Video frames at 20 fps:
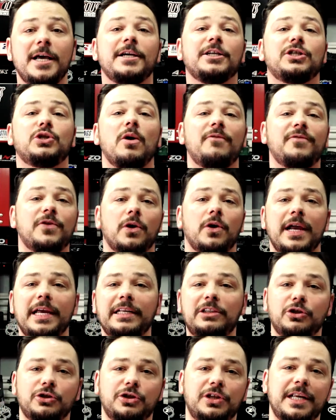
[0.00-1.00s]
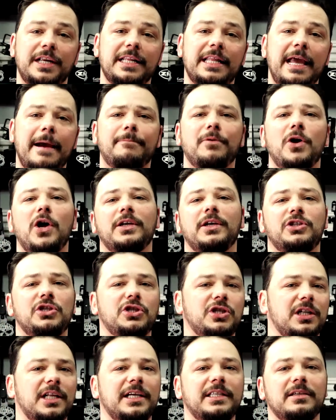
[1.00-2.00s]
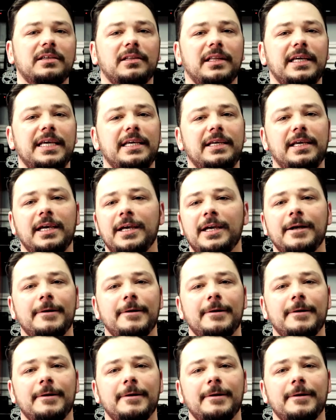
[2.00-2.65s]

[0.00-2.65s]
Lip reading: So if you're interested in that product, just click the link,